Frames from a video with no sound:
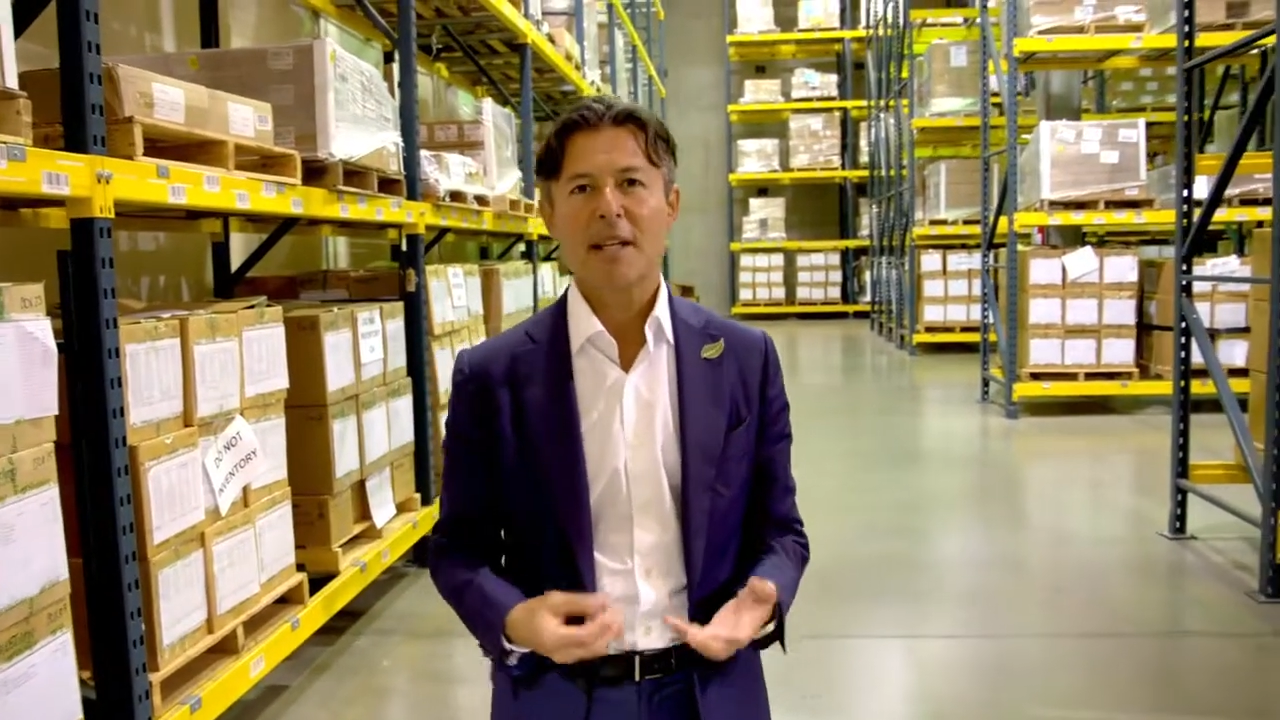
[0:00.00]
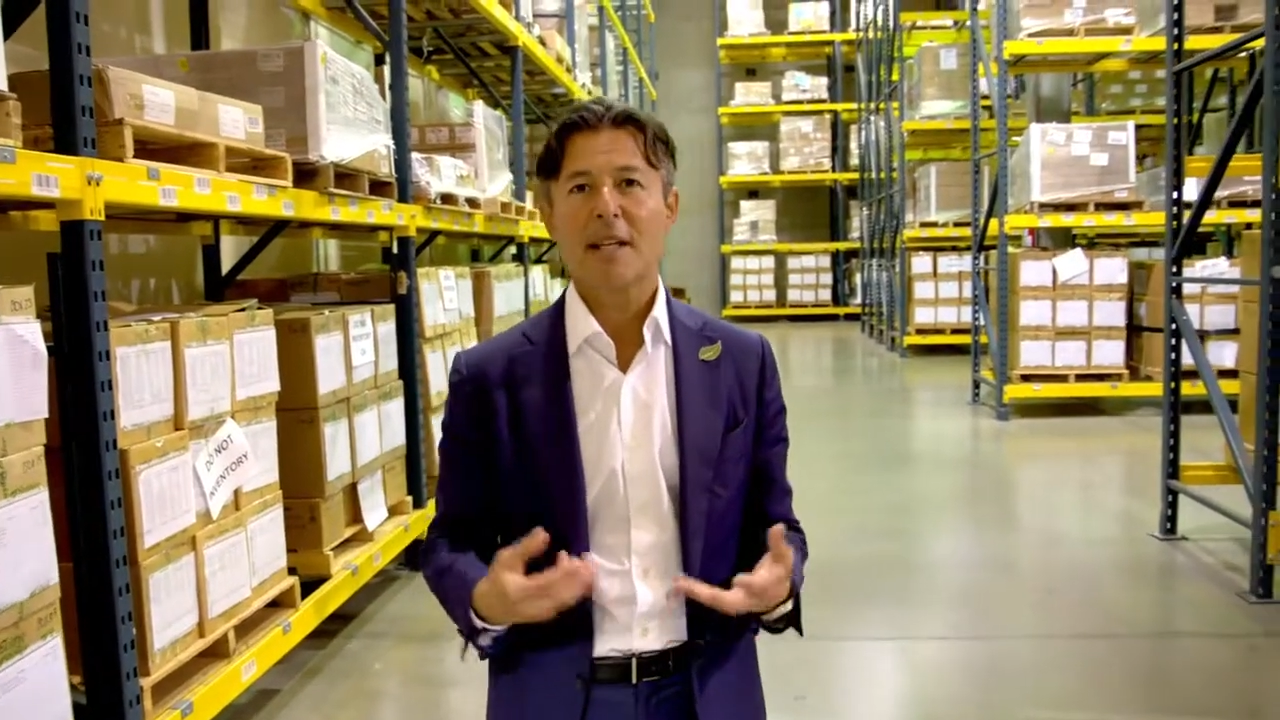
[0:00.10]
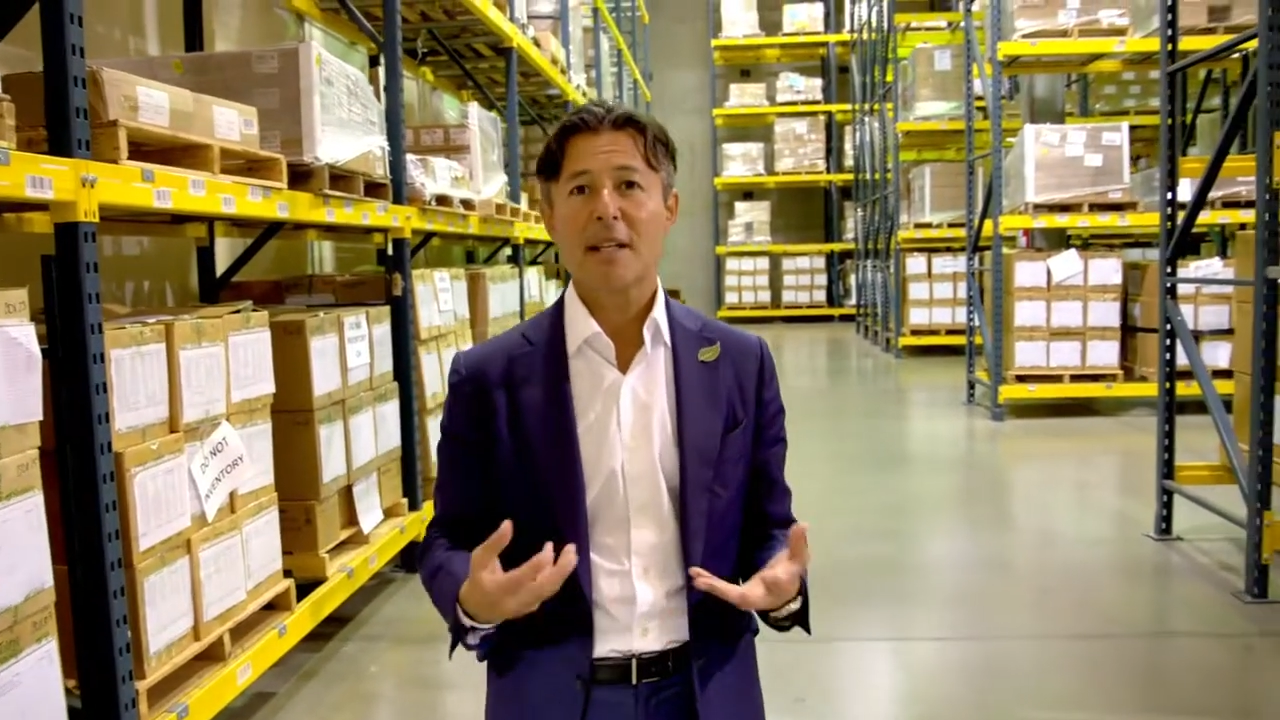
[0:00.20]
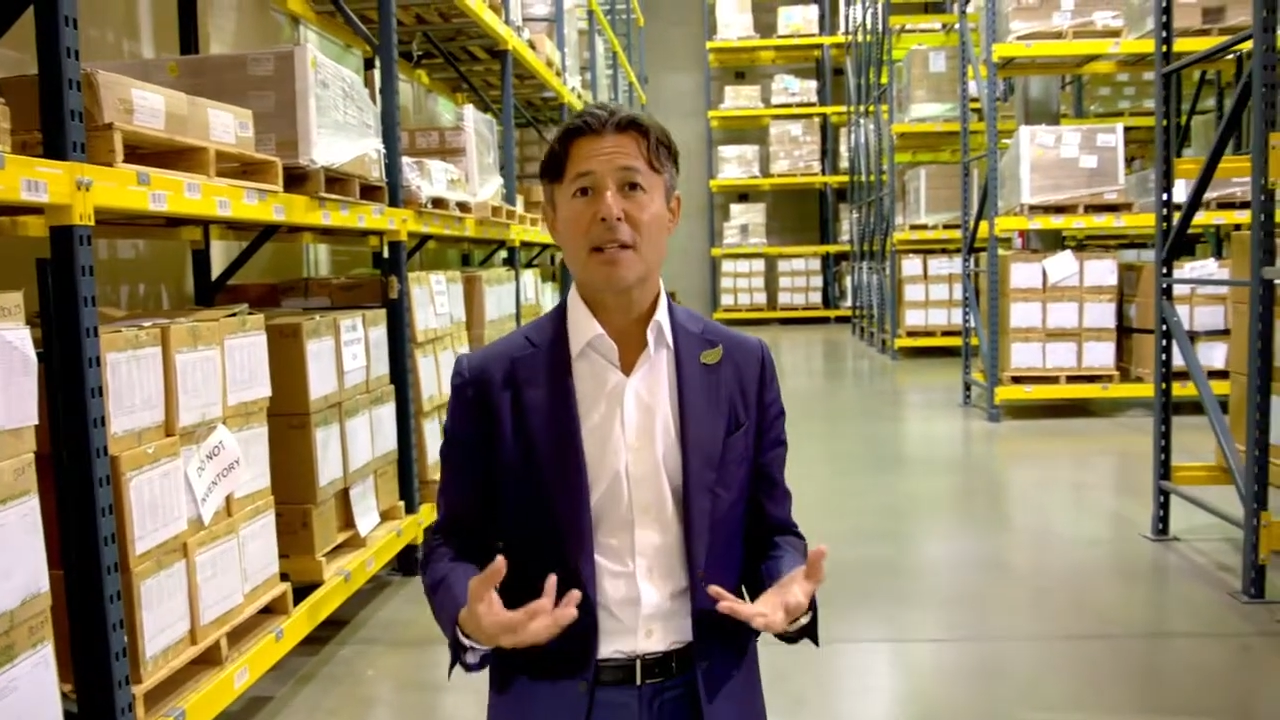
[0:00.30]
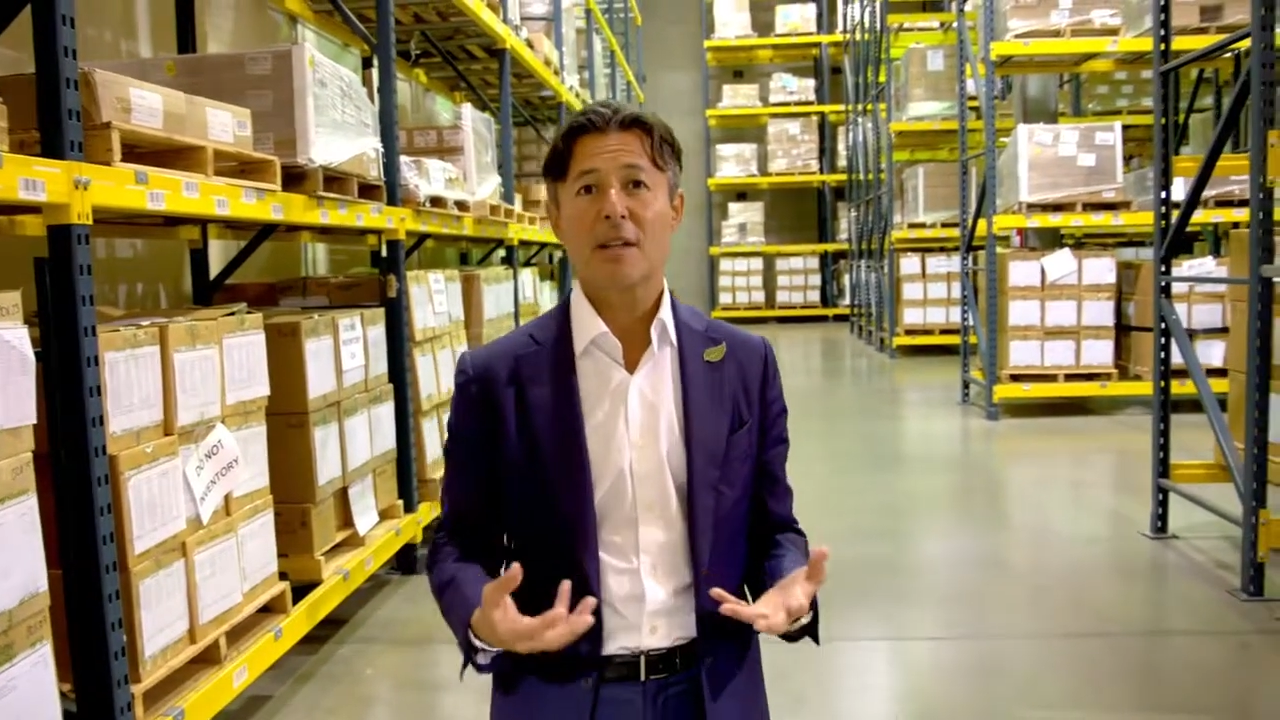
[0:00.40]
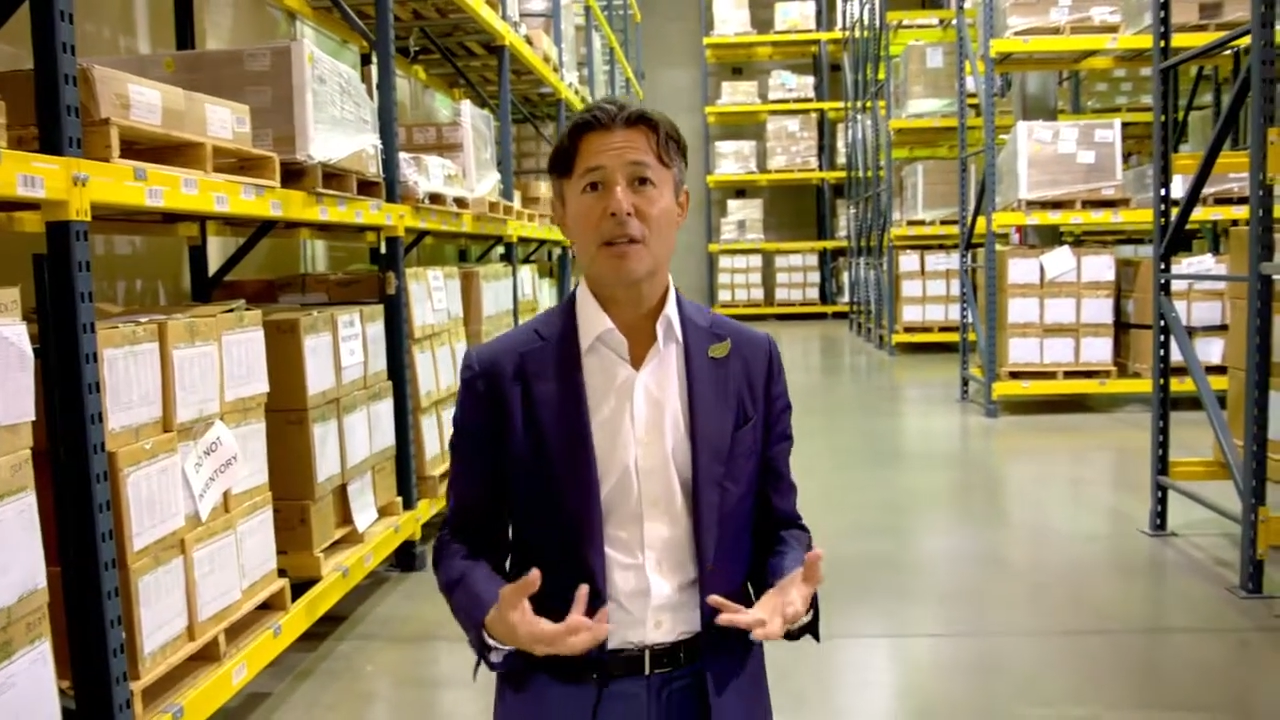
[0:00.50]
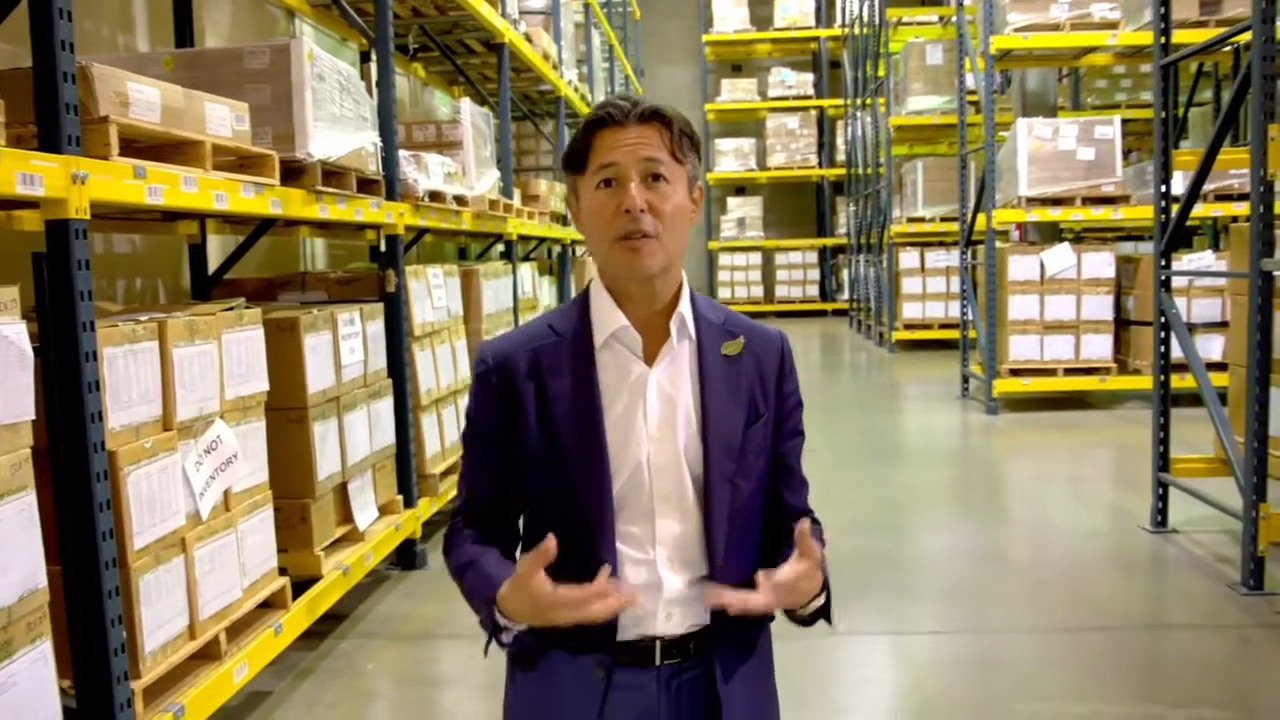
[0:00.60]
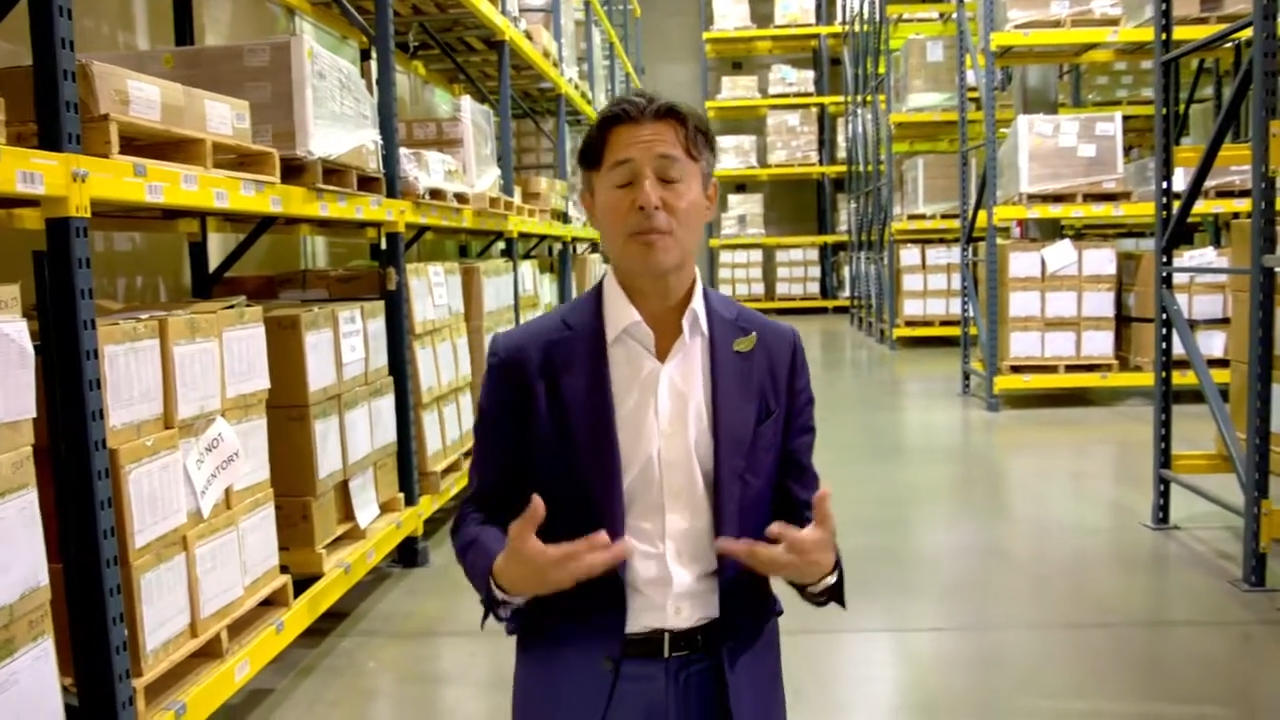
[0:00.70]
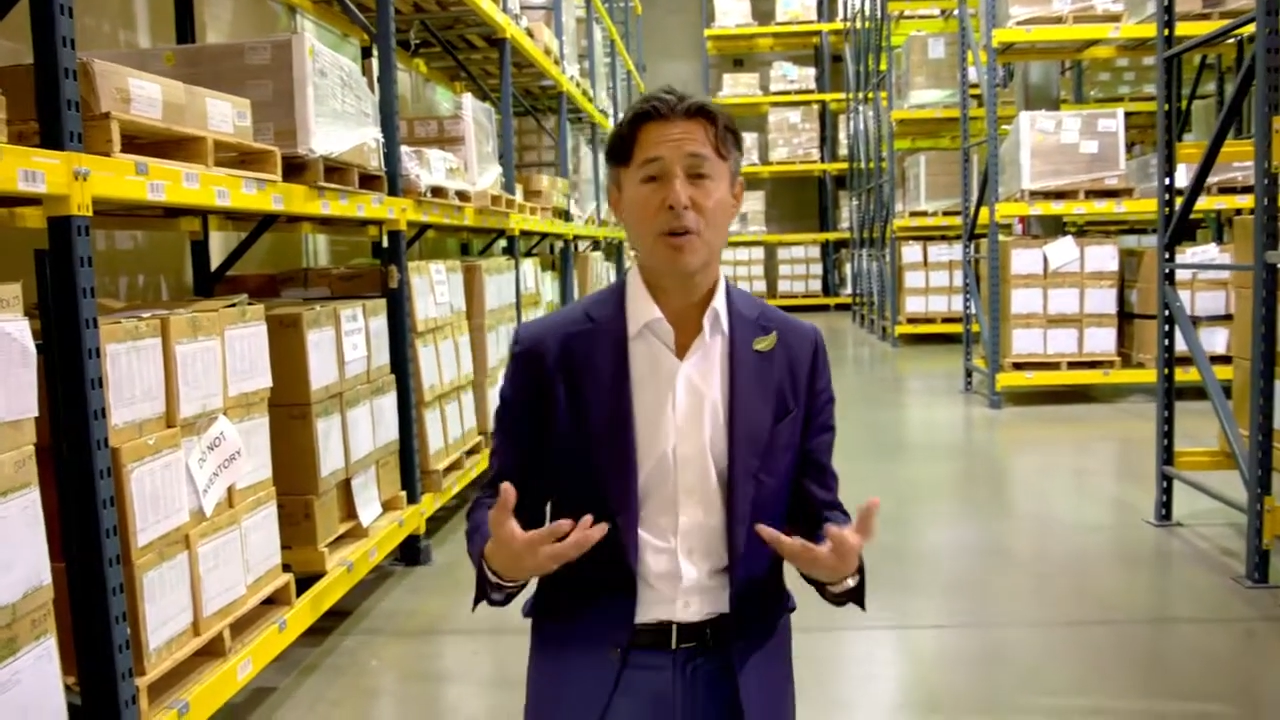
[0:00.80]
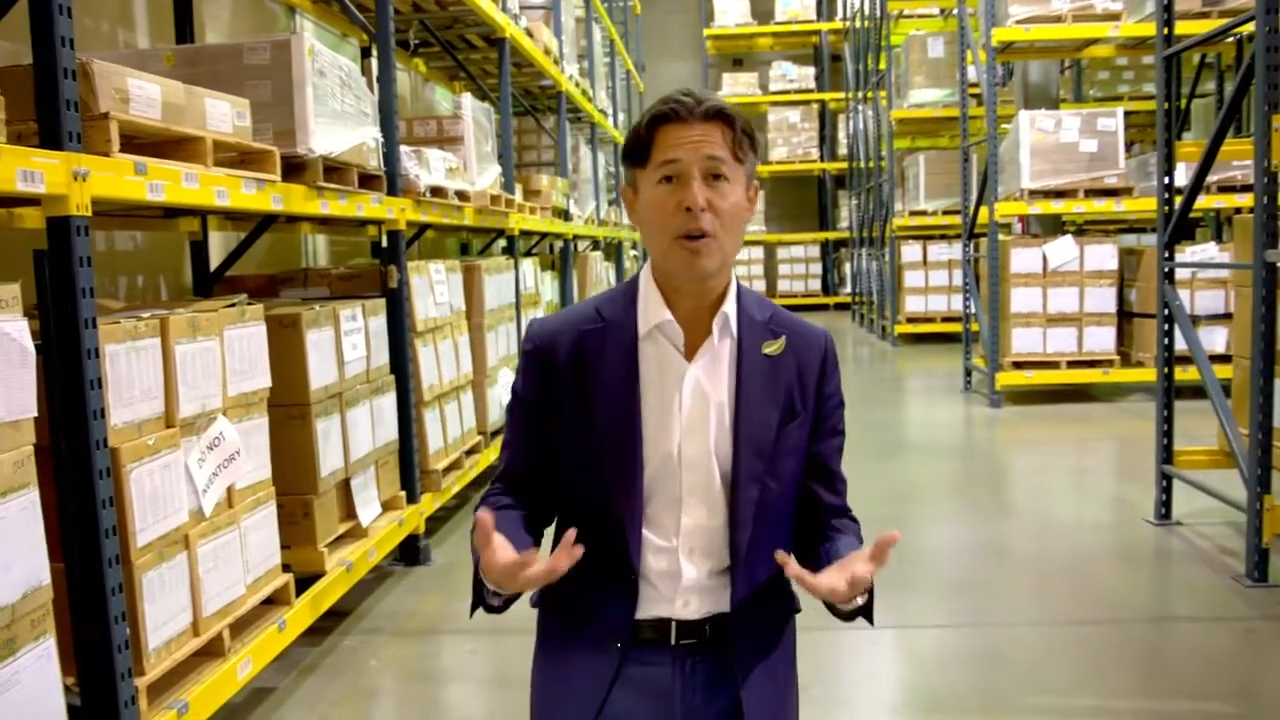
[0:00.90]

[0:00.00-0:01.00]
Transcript: And these include